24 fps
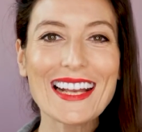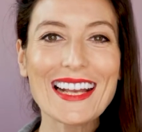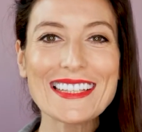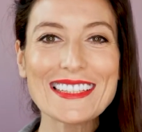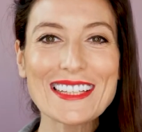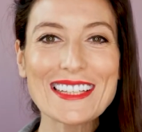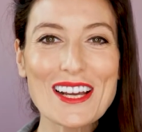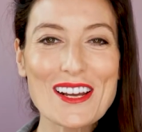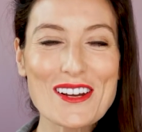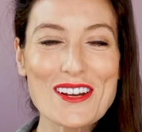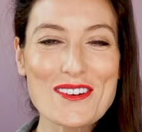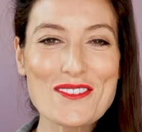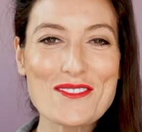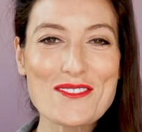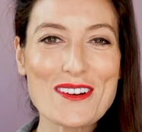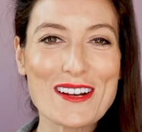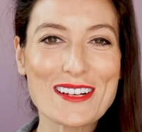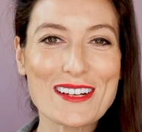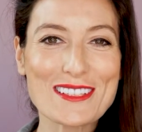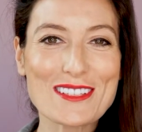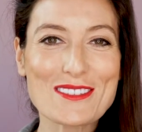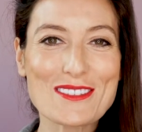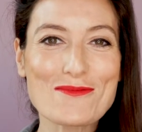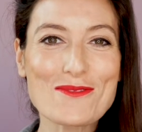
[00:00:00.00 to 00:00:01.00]

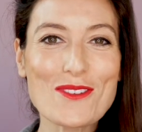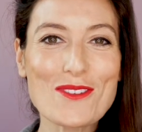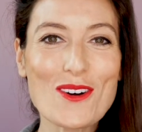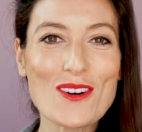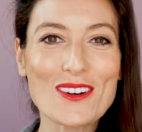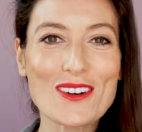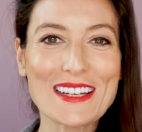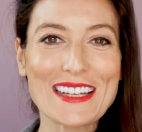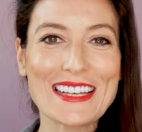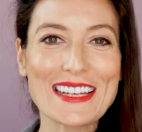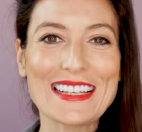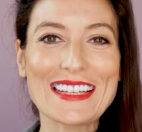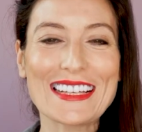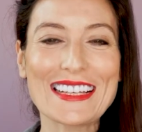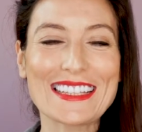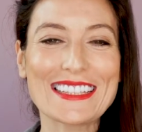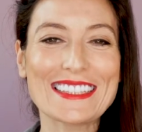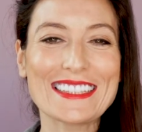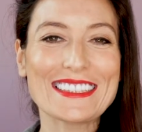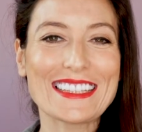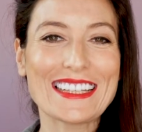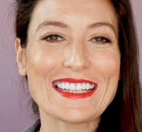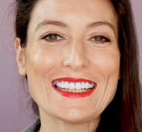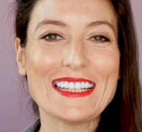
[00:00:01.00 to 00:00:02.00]
Hello, good morning,
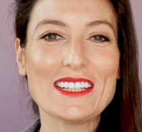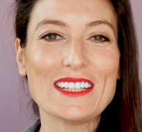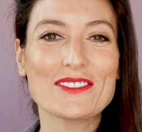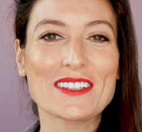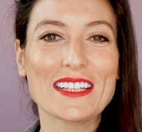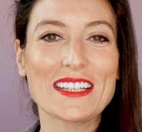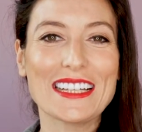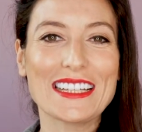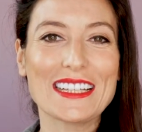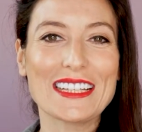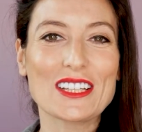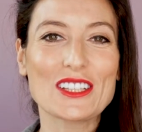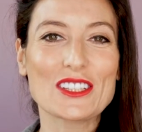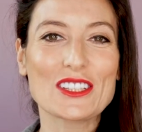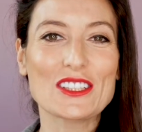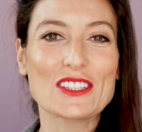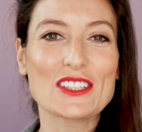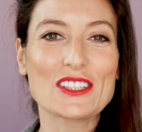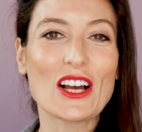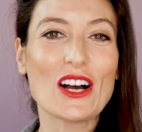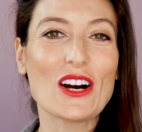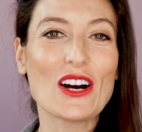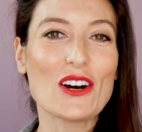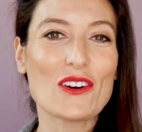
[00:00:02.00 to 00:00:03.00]
good evening,
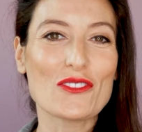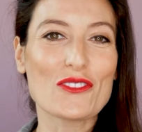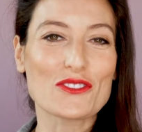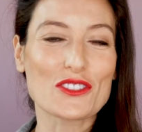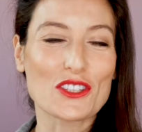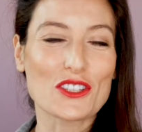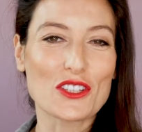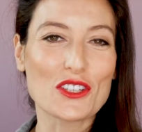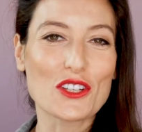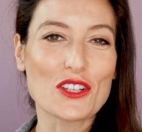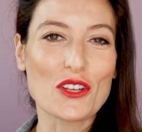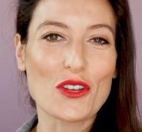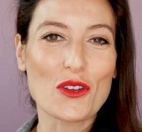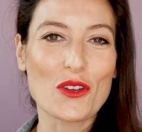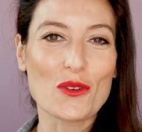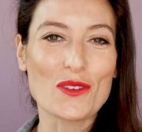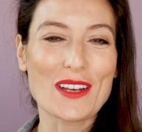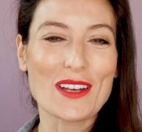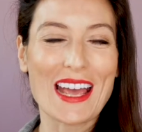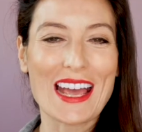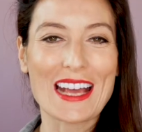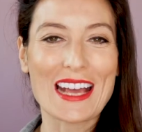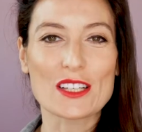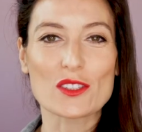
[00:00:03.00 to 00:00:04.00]
good
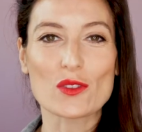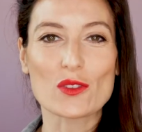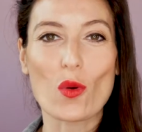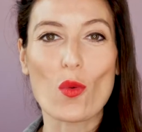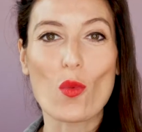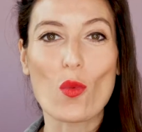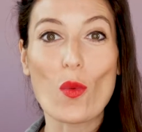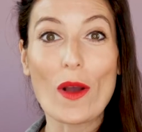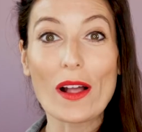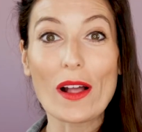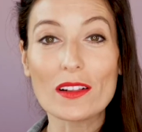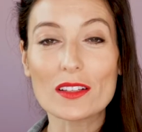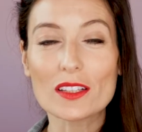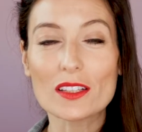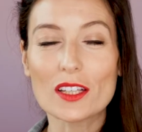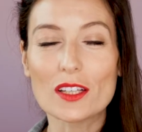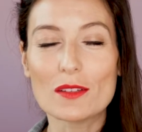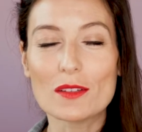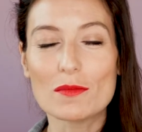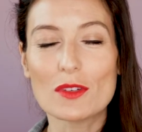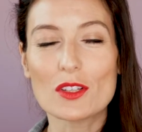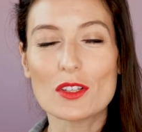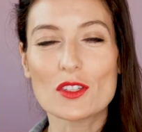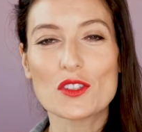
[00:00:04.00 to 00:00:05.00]
afternoon, and
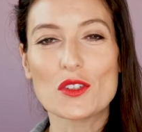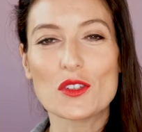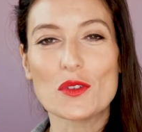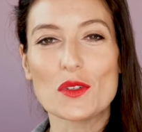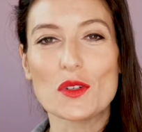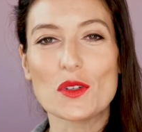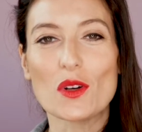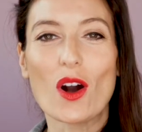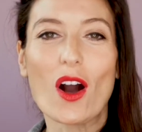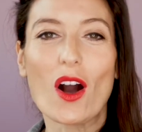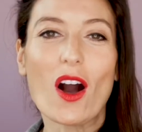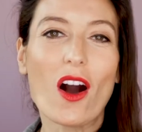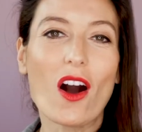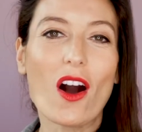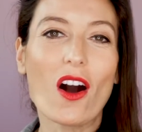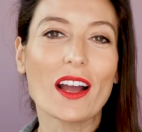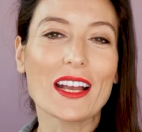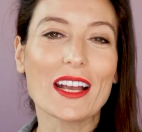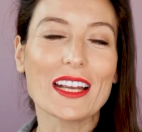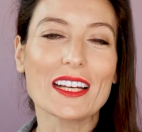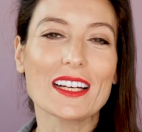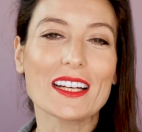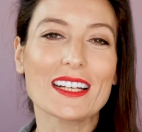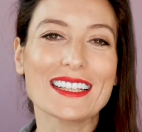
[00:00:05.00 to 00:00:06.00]
welcome to your
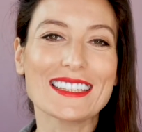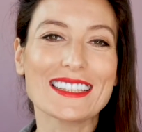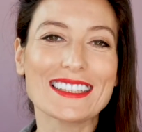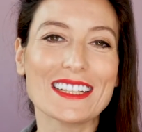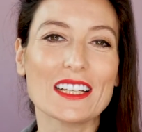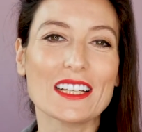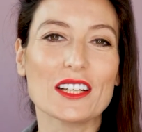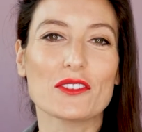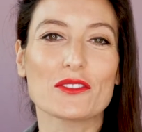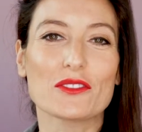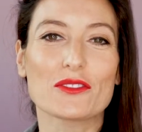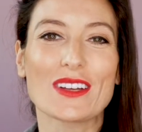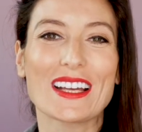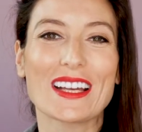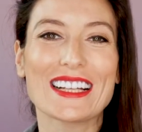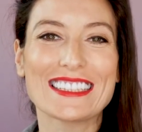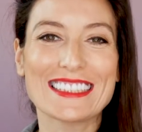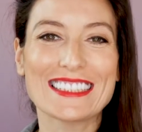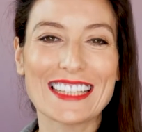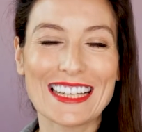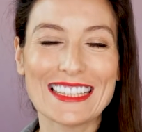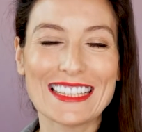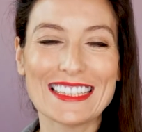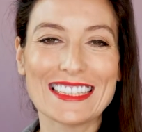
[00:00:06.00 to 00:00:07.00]
Higher Love
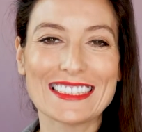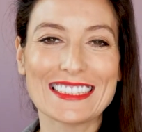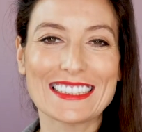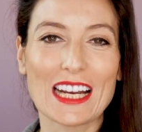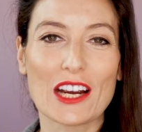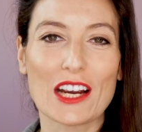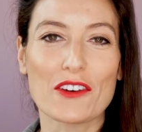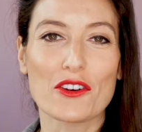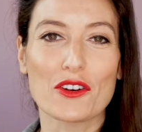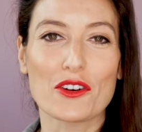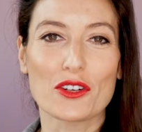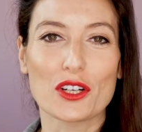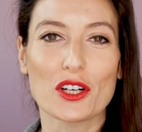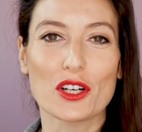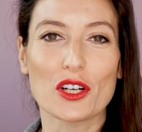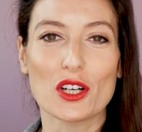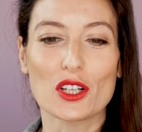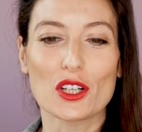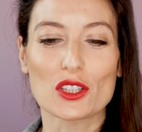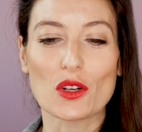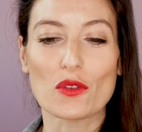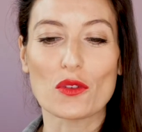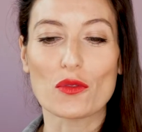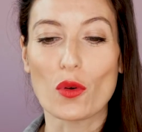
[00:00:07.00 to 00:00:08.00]
Daily Tarot
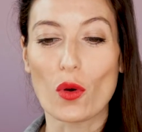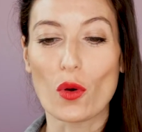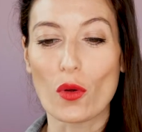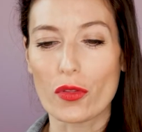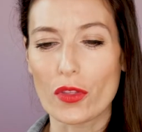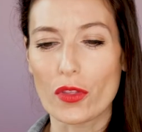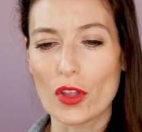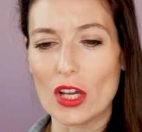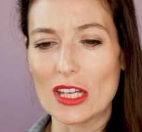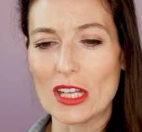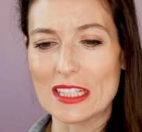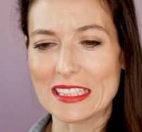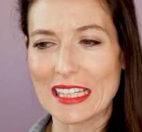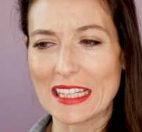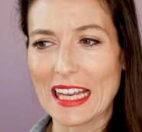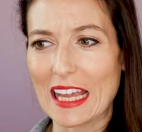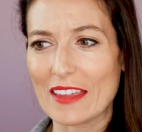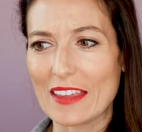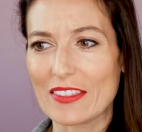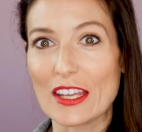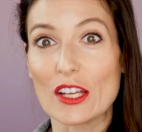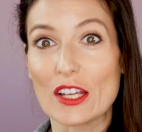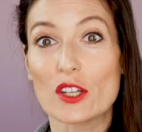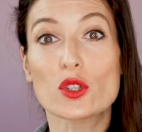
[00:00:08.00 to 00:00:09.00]
Card for
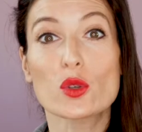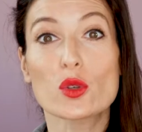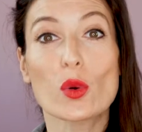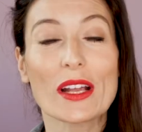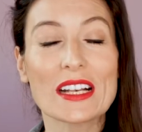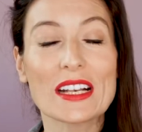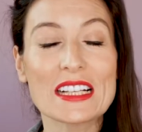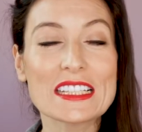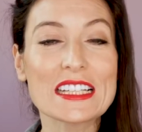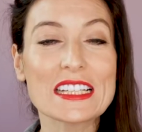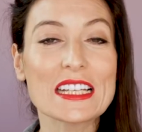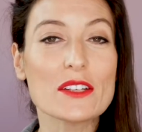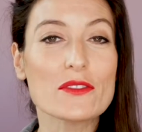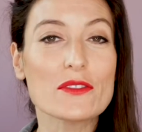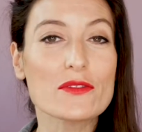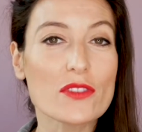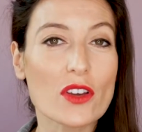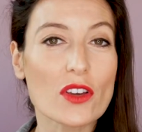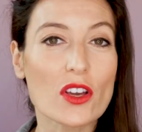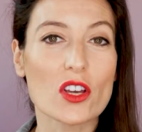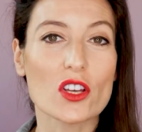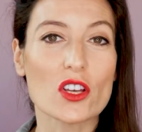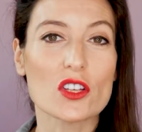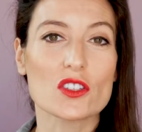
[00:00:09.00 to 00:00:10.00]
Thursday, the
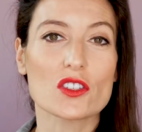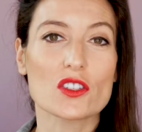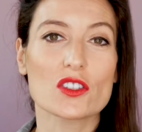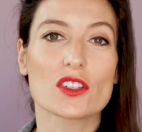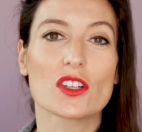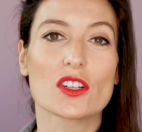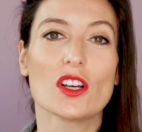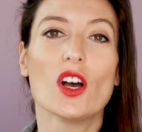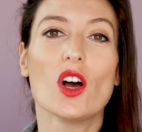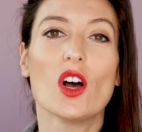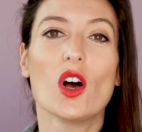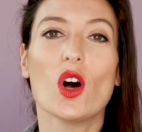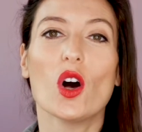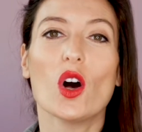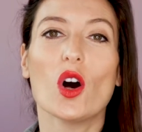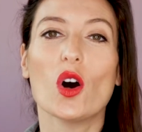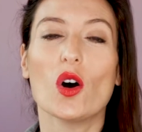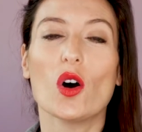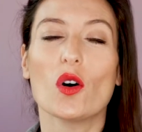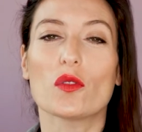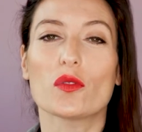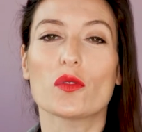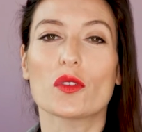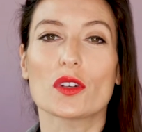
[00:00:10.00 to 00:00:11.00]
21st
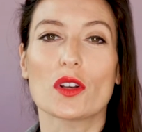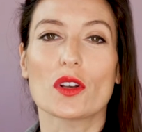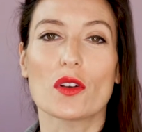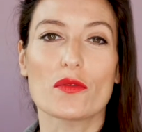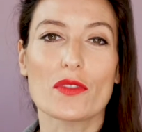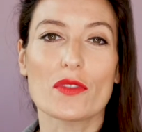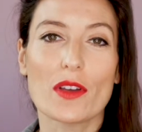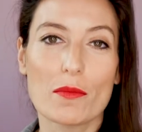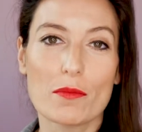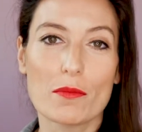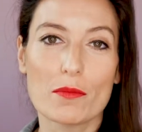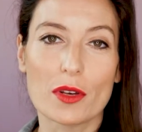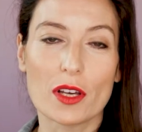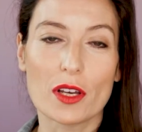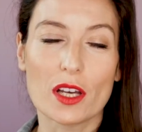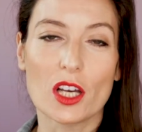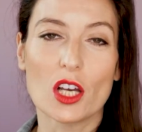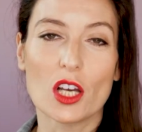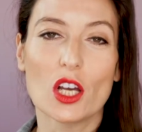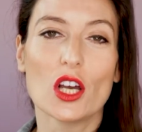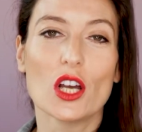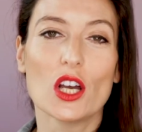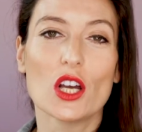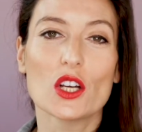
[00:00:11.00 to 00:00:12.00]
of November
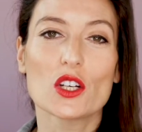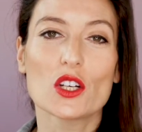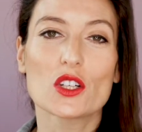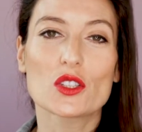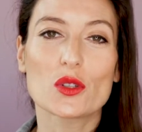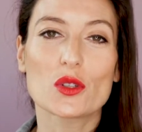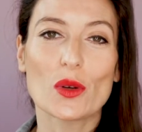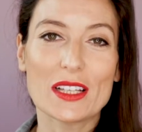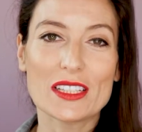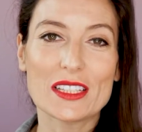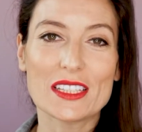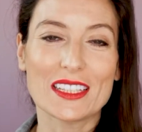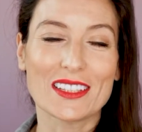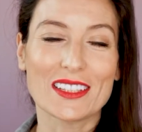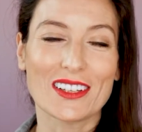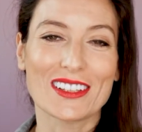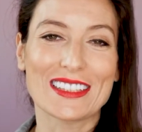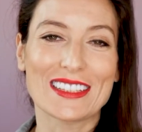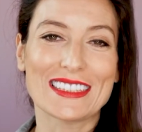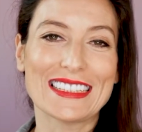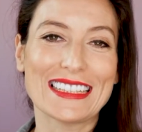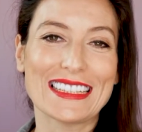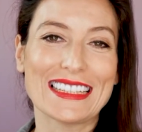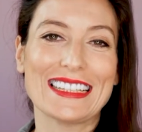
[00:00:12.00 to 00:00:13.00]

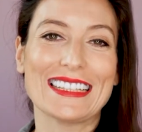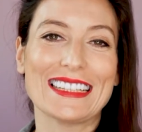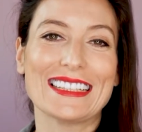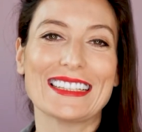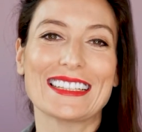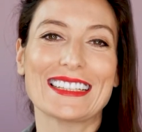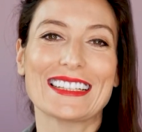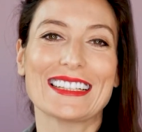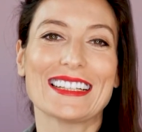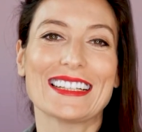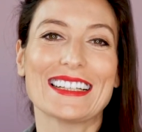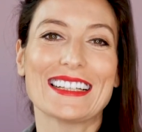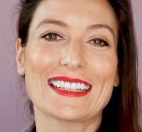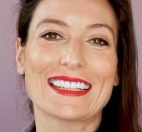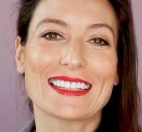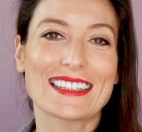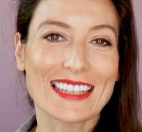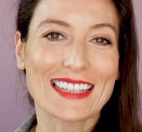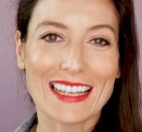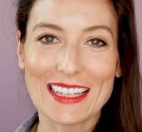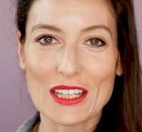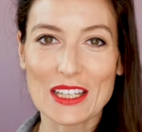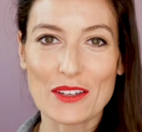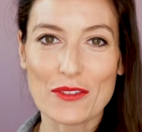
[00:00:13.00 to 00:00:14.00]
2019.
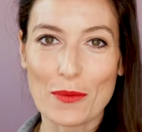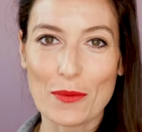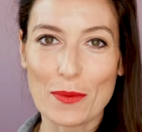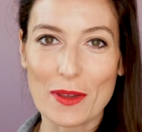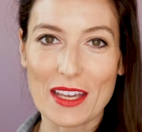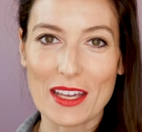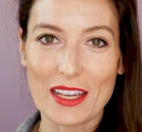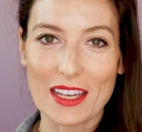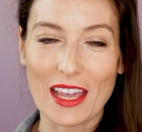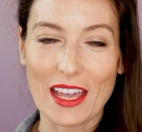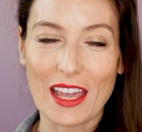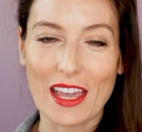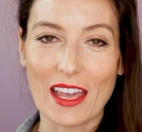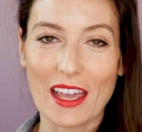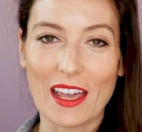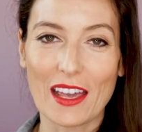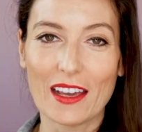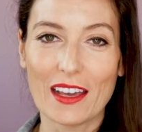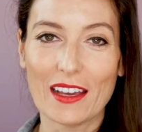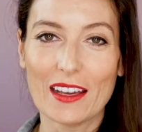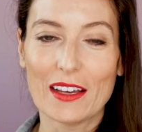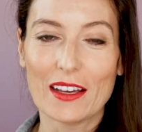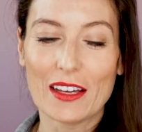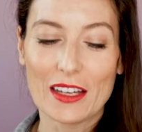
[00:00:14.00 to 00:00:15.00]
Thank you for being
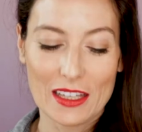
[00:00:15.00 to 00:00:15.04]
here.